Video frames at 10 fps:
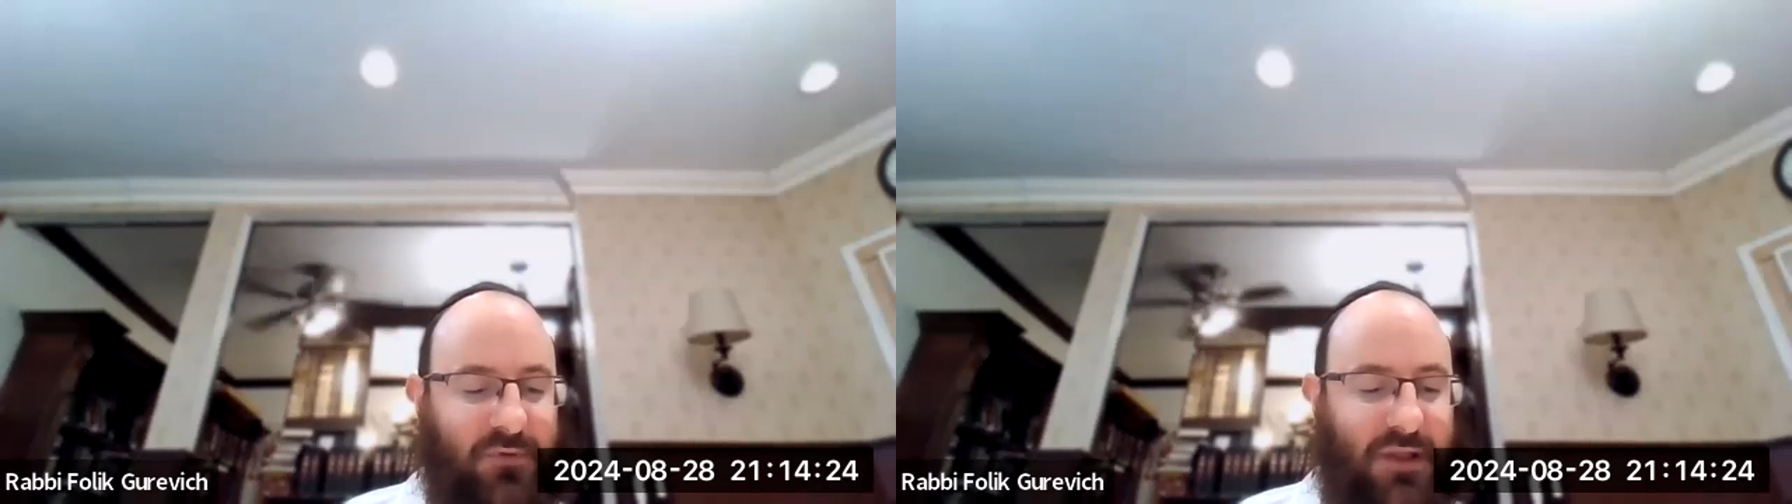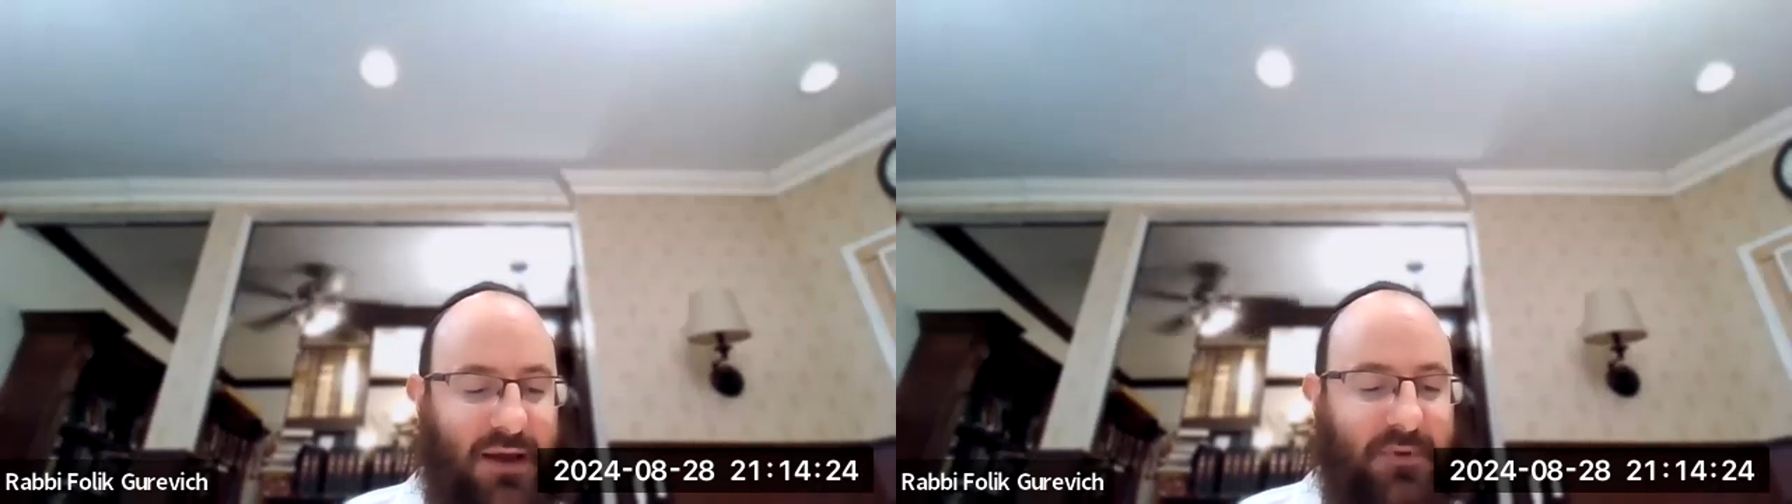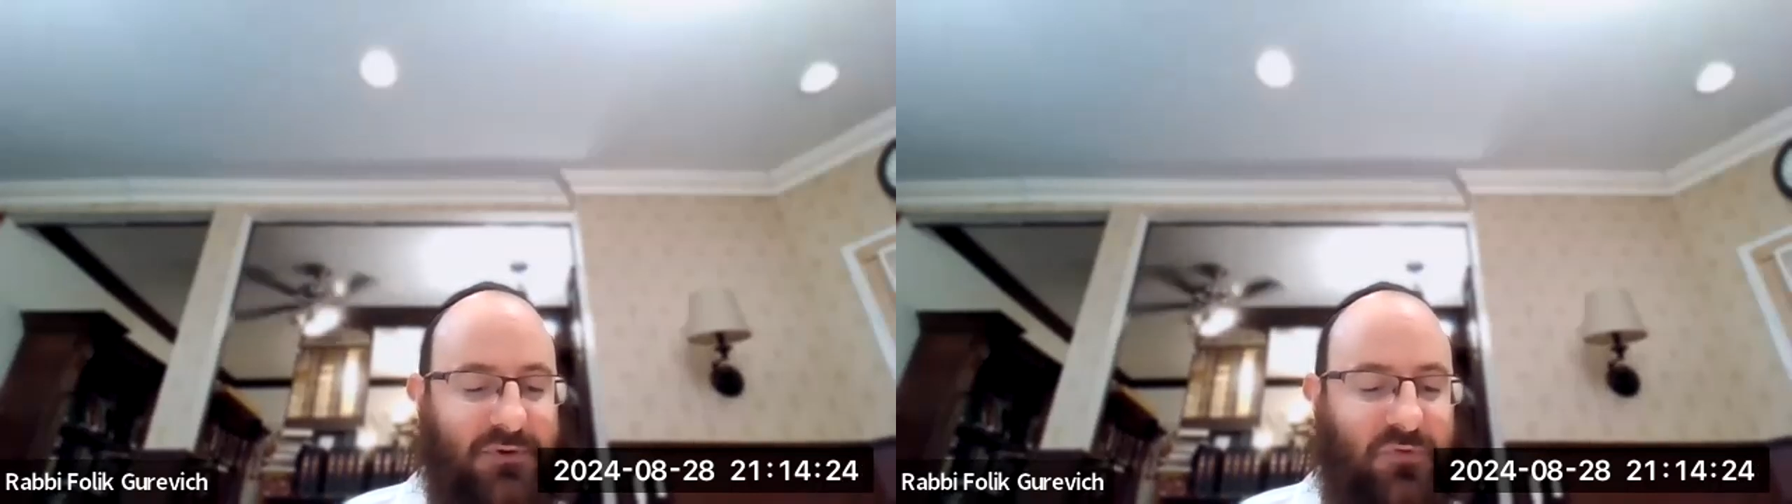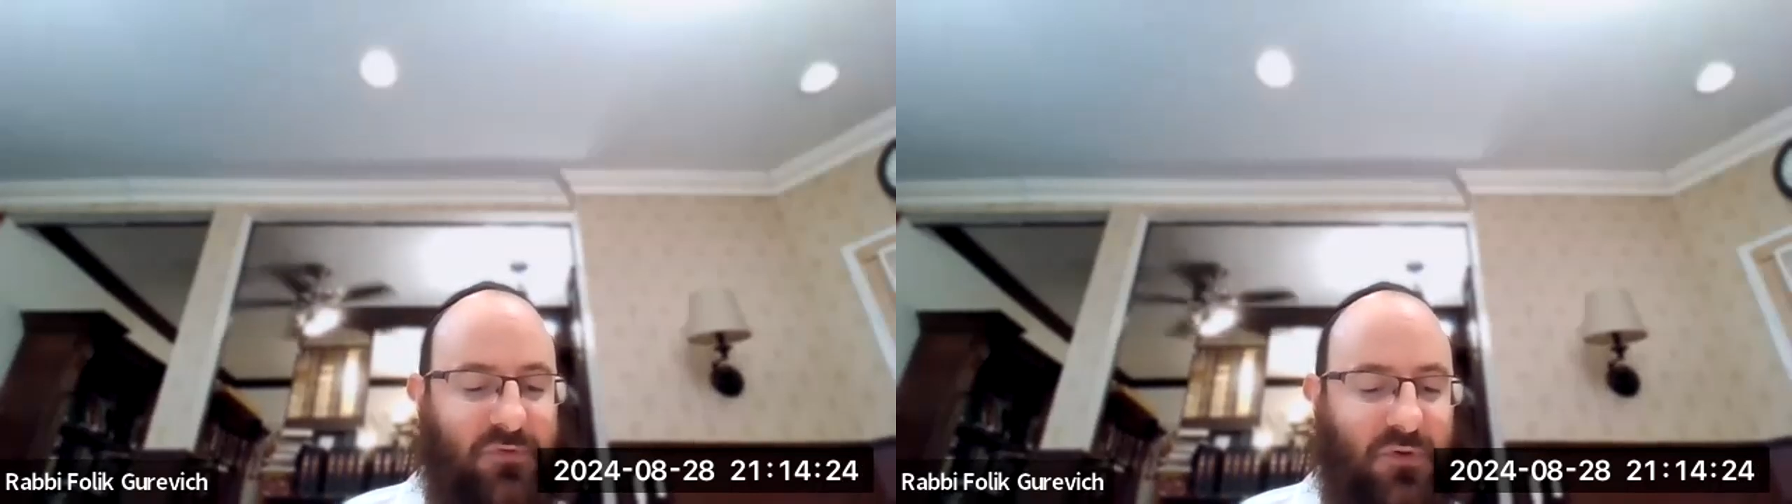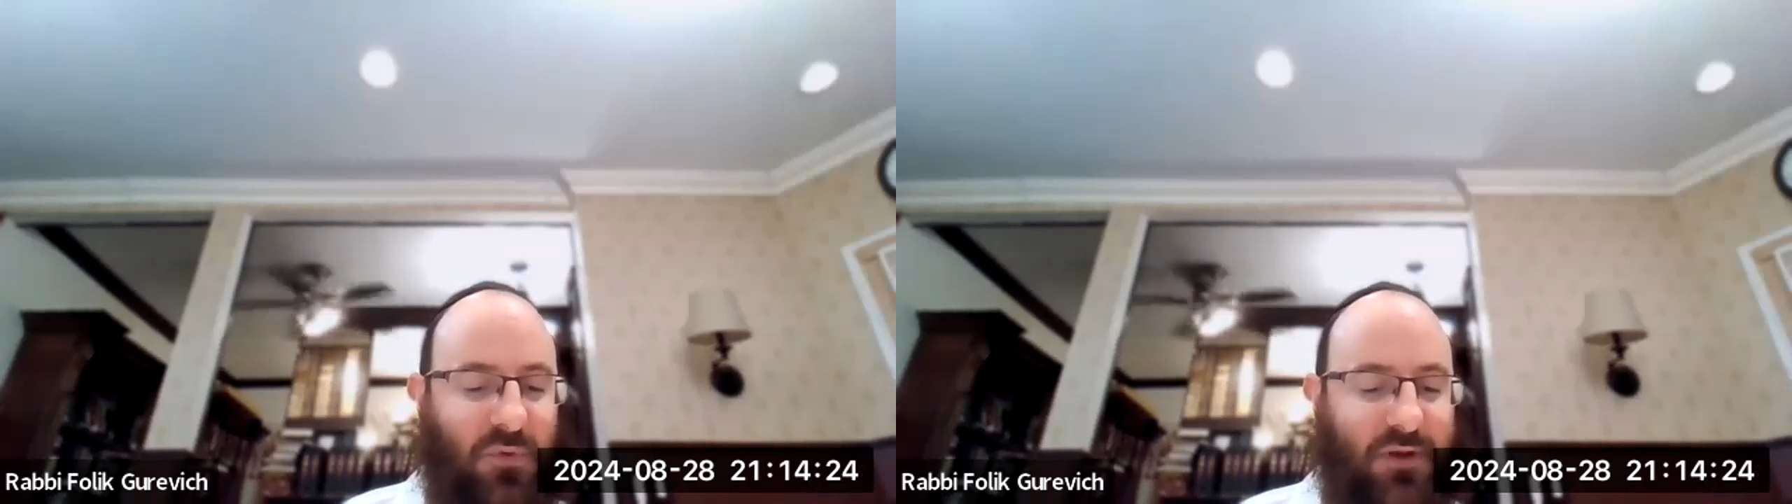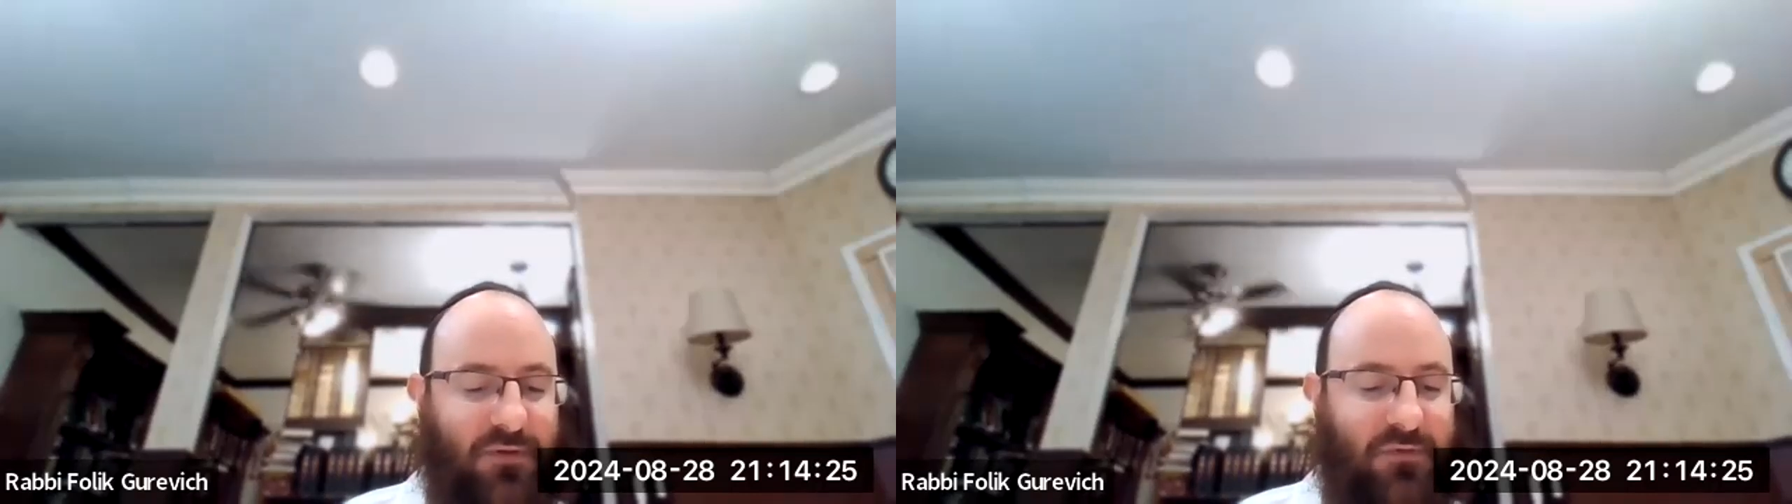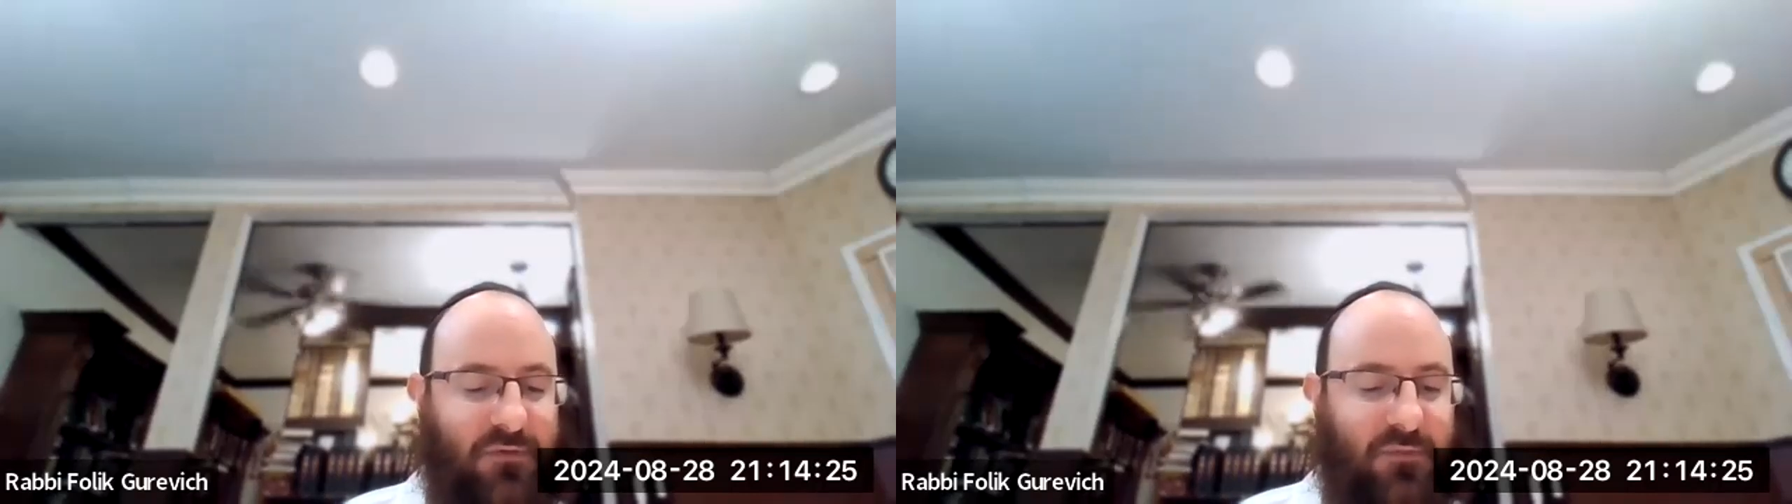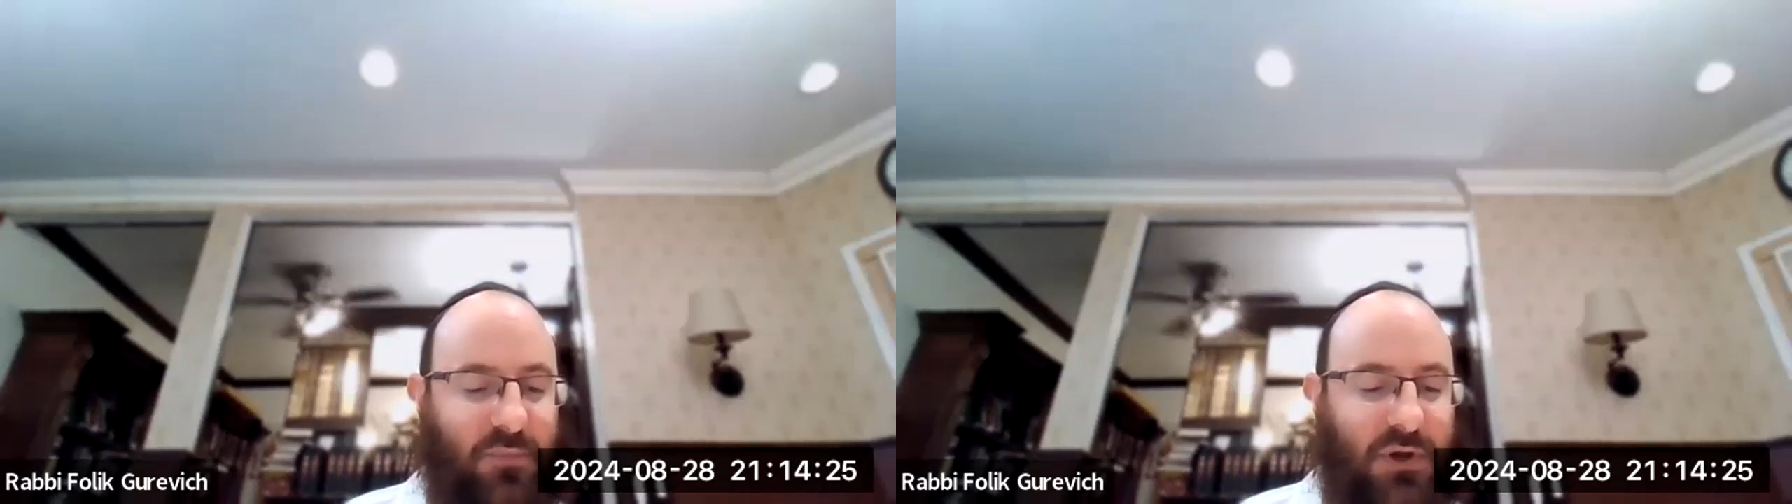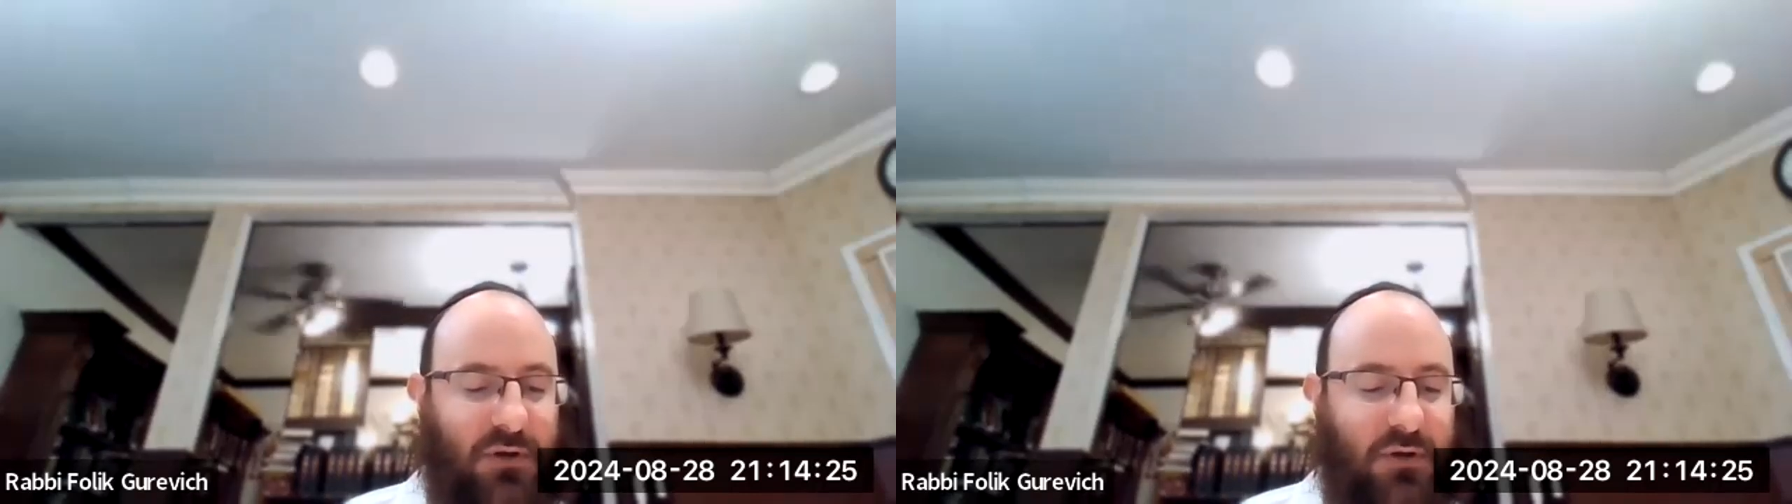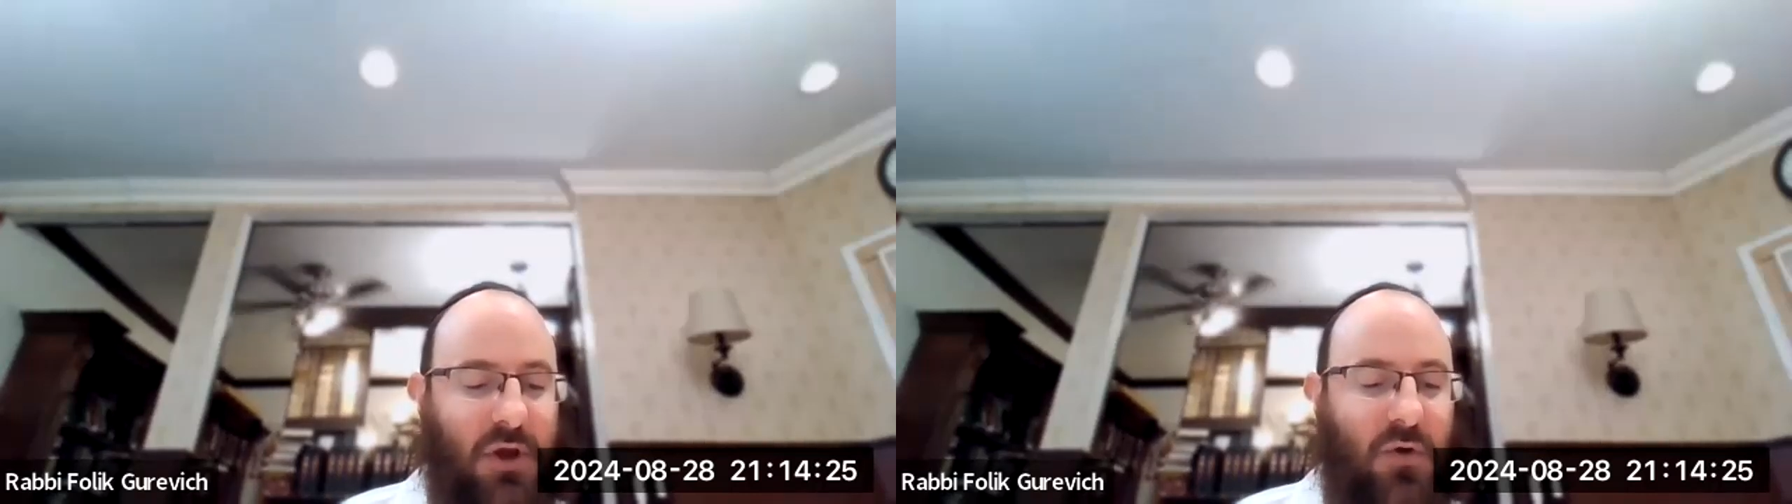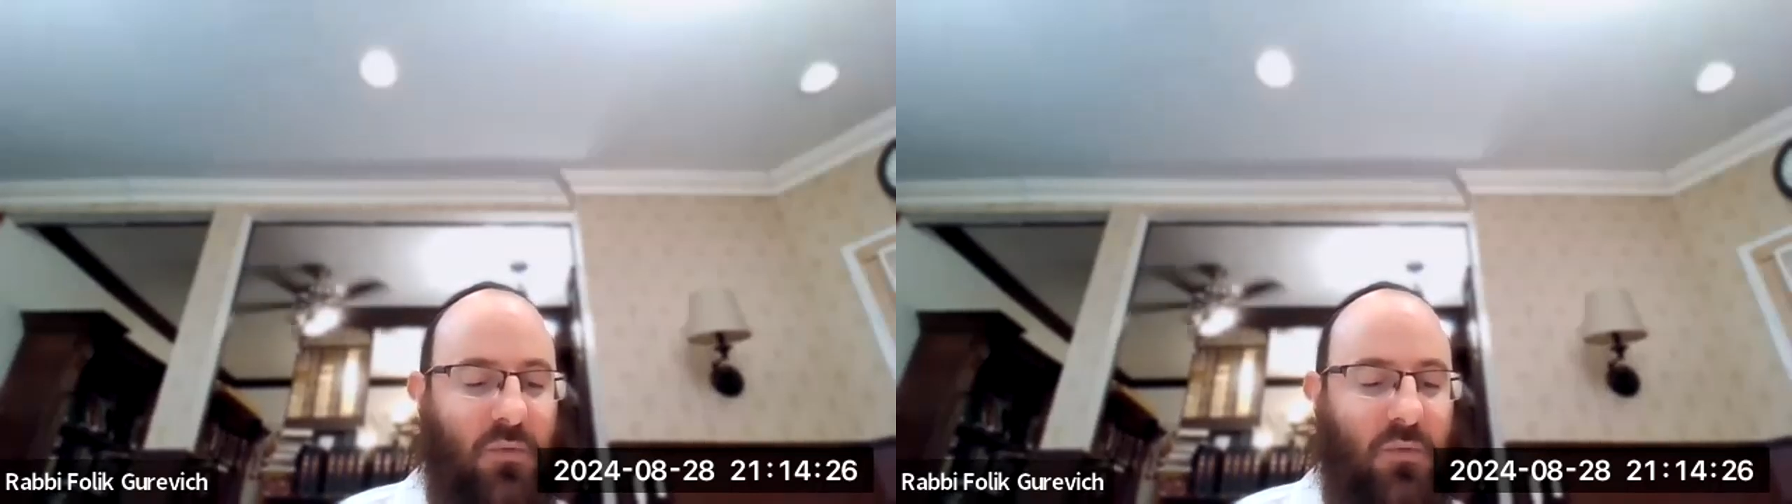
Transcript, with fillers: Mislabish. So what does this mean?